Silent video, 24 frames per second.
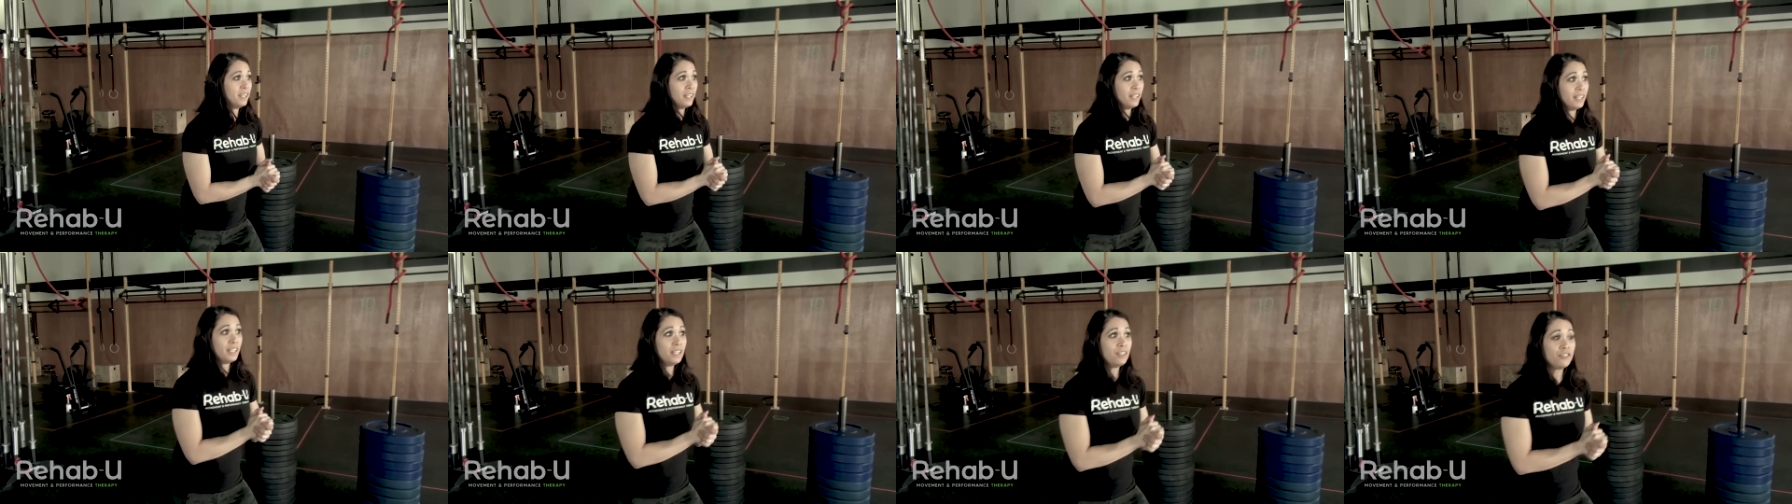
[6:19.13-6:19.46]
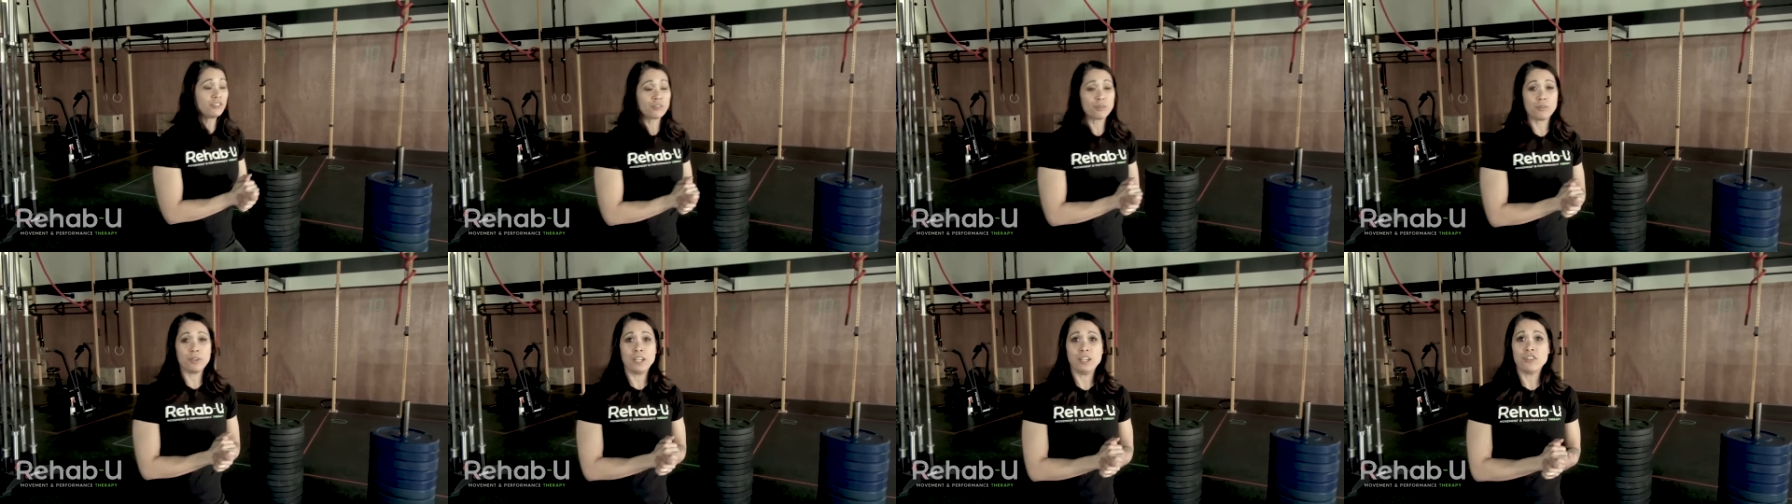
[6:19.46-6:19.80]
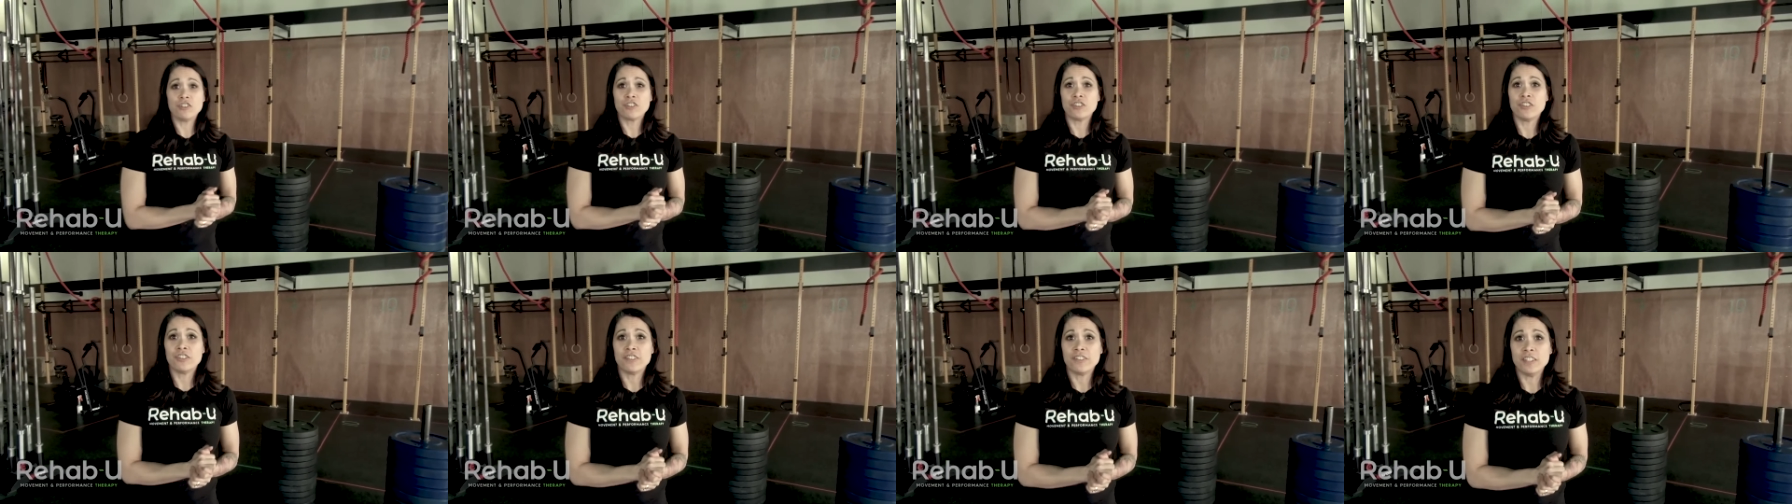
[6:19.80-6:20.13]

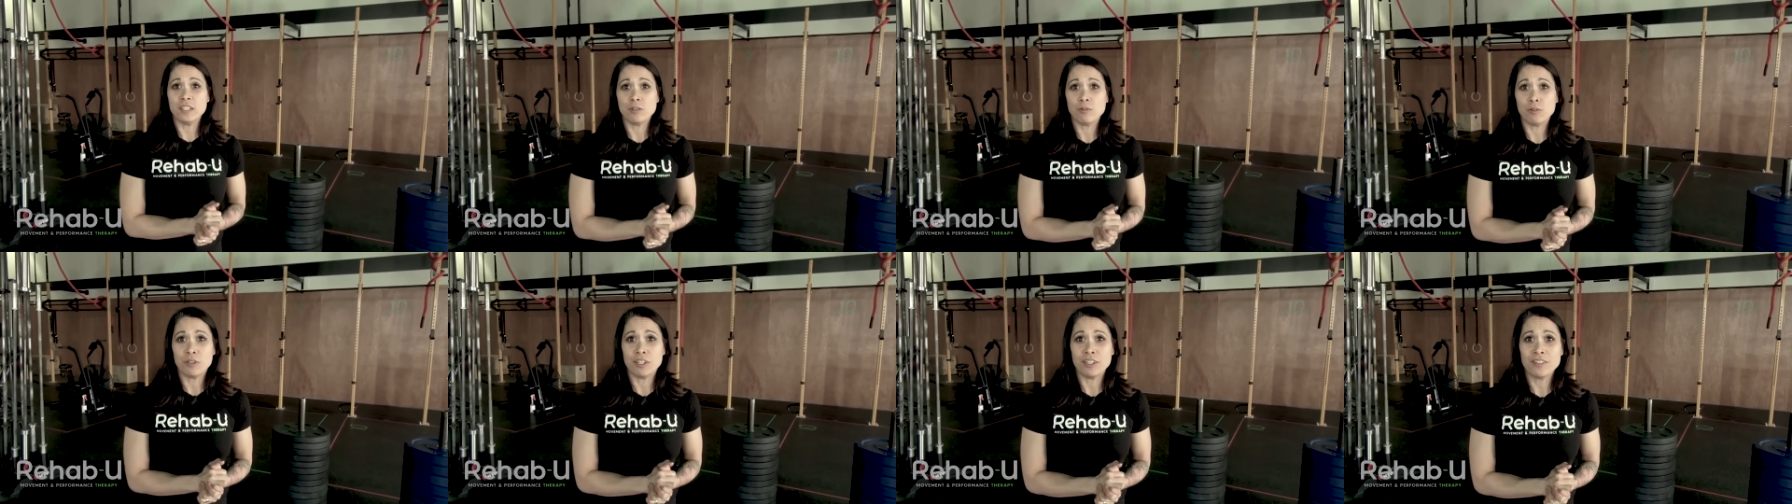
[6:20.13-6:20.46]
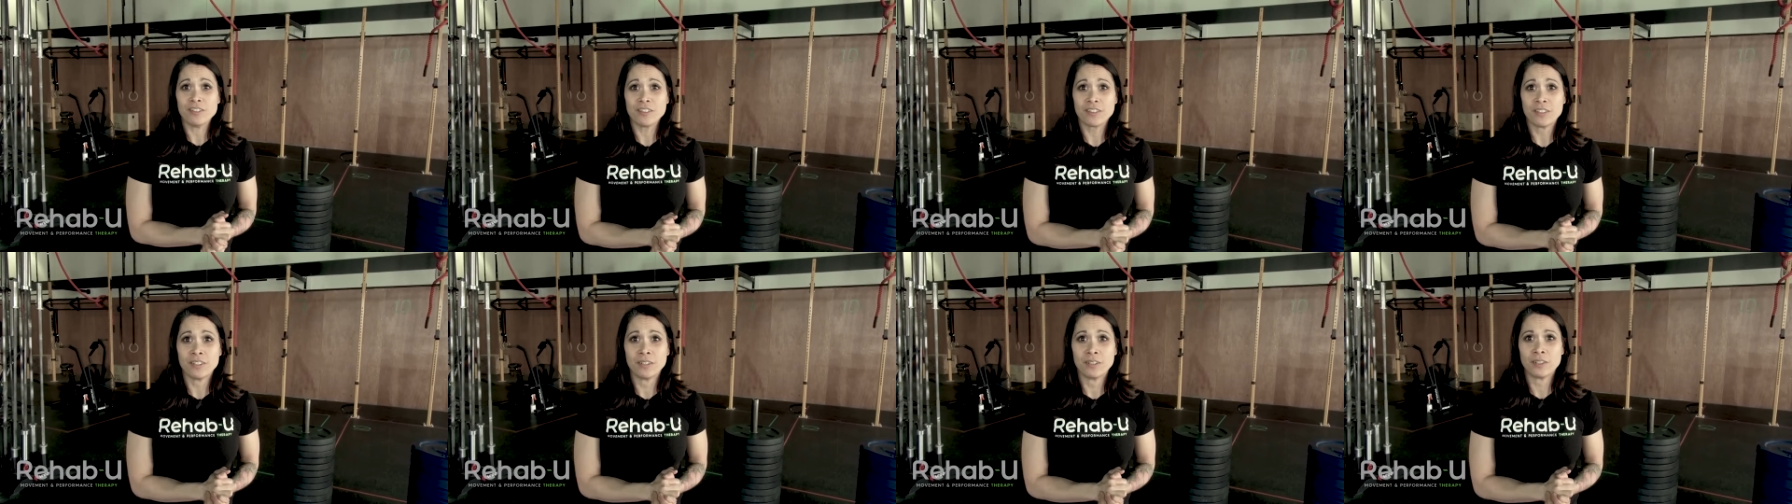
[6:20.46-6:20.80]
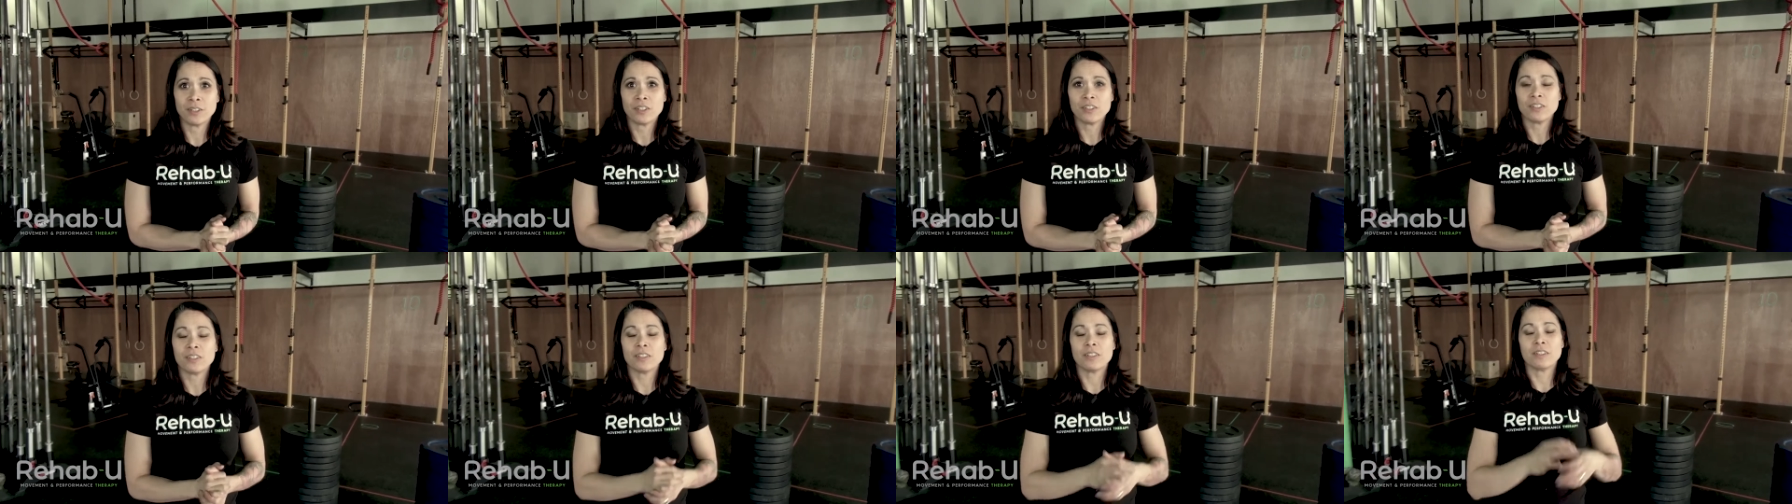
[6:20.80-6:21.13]
integration sequence,
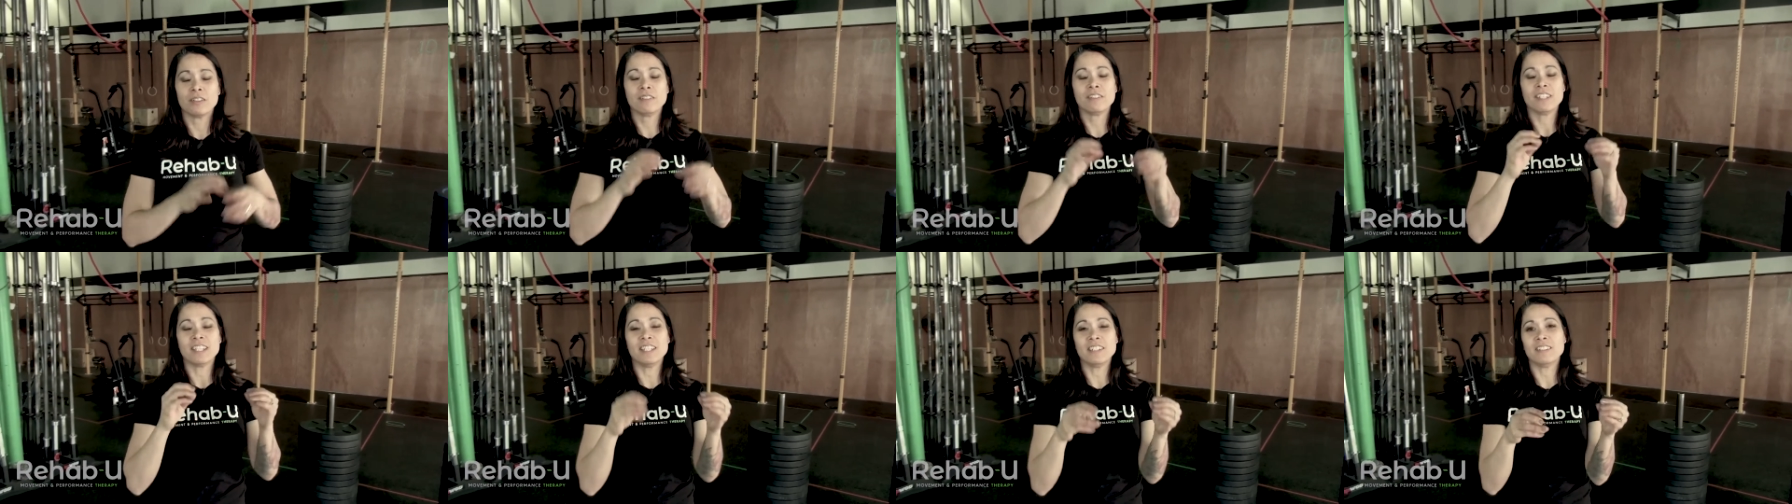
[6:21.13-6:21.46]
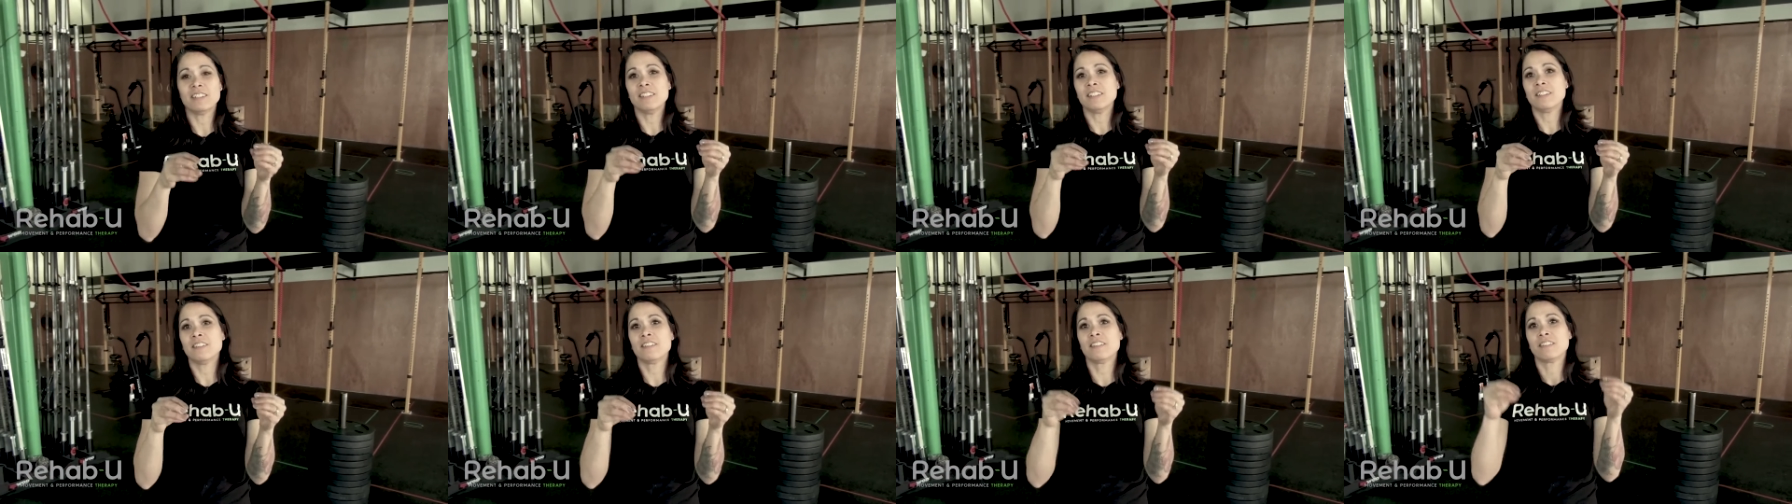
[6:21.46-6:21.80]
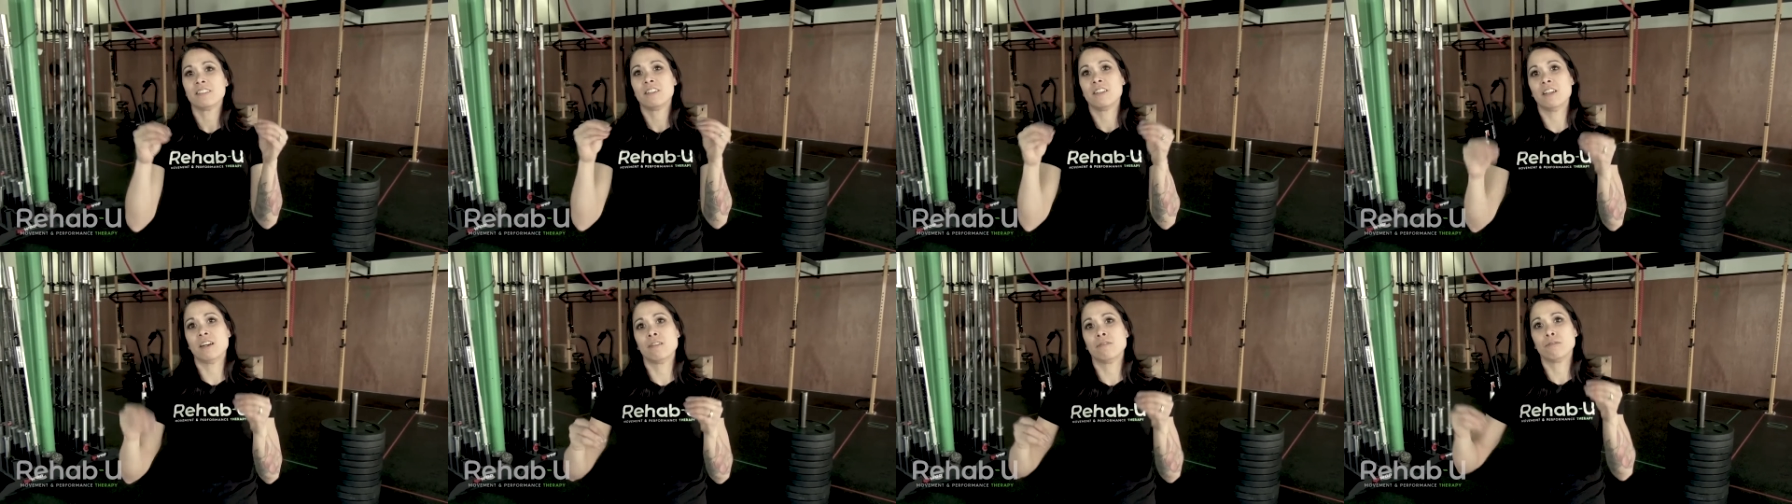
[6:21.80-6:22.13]
tendons
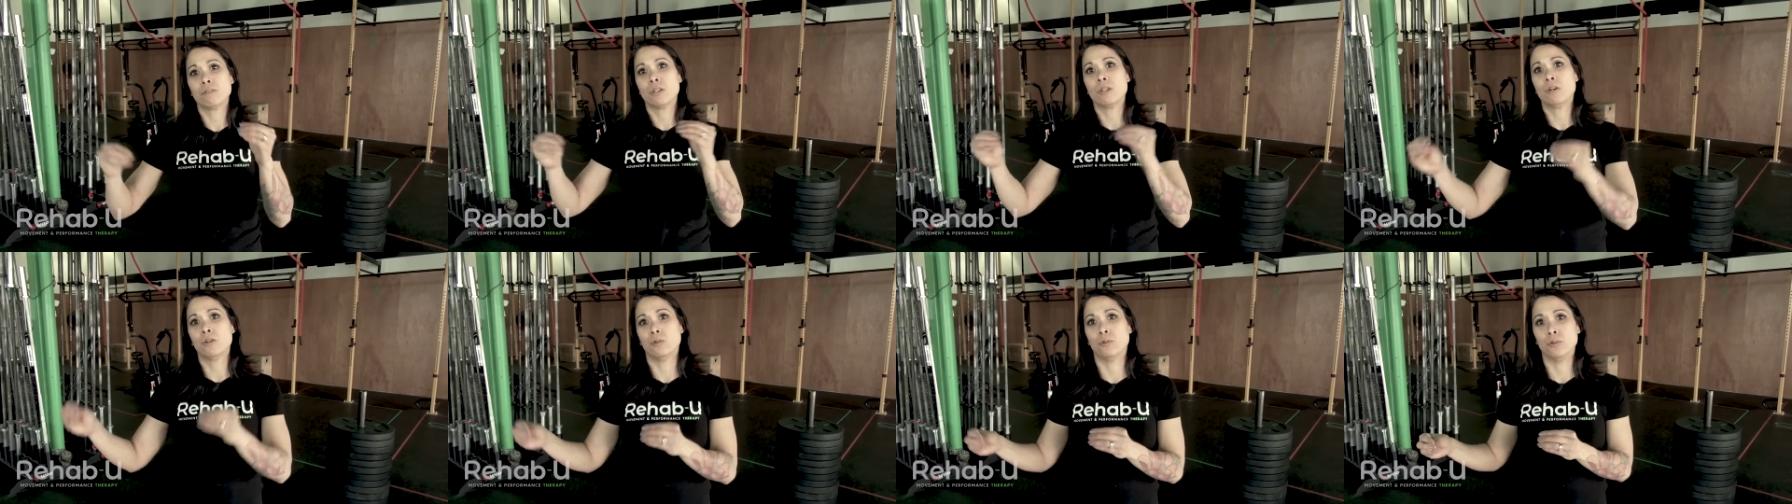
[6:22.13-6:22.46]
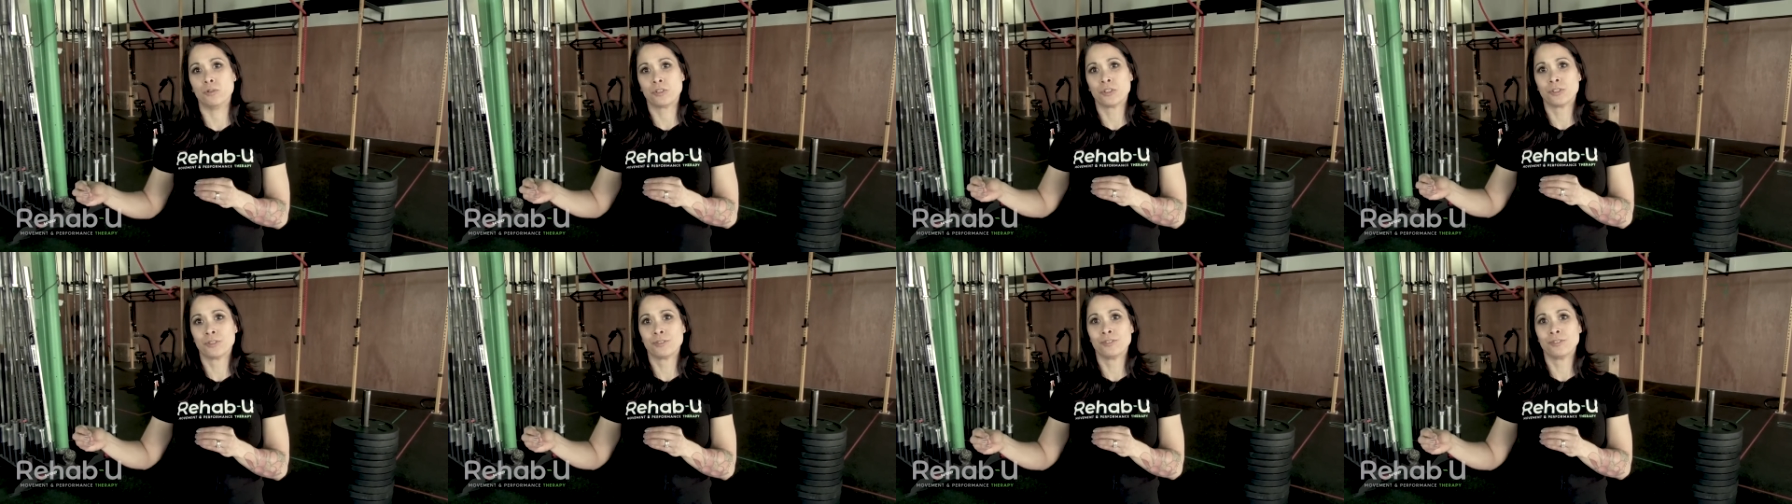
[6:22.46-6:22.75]
love load.